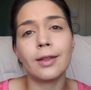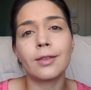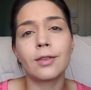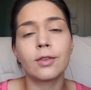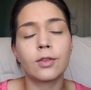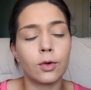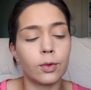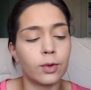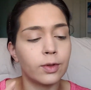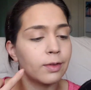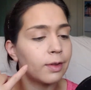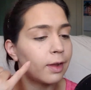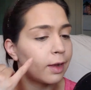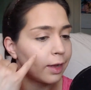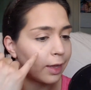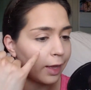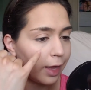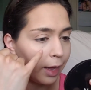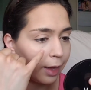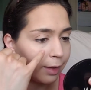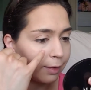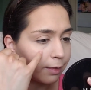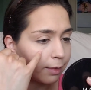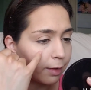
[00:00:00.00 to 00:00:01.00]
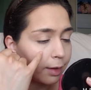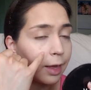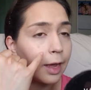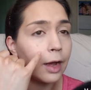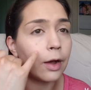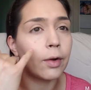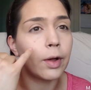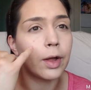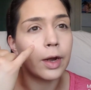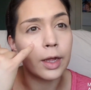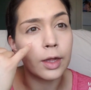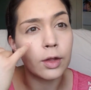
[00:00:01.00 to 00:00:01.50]
so it's not canceling
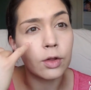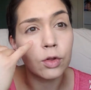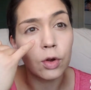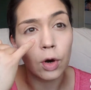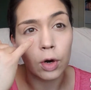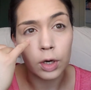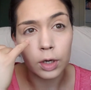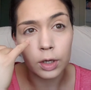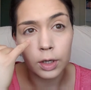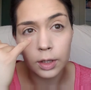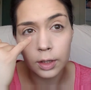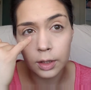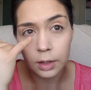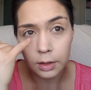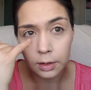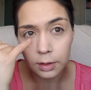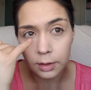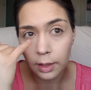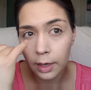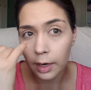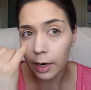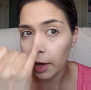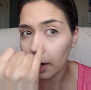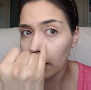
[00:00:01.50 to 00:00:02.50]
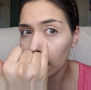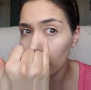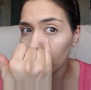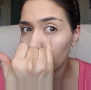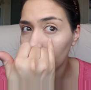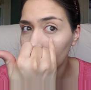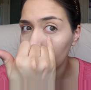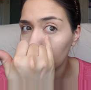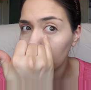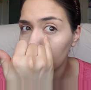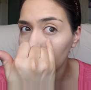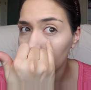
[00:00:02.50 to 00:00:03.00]
out any darkness that I have
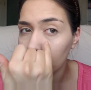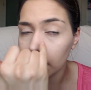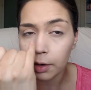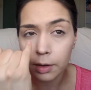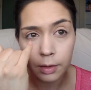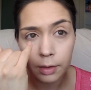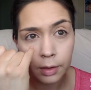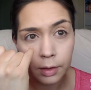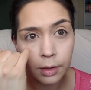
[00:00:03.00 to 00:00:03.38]
right here.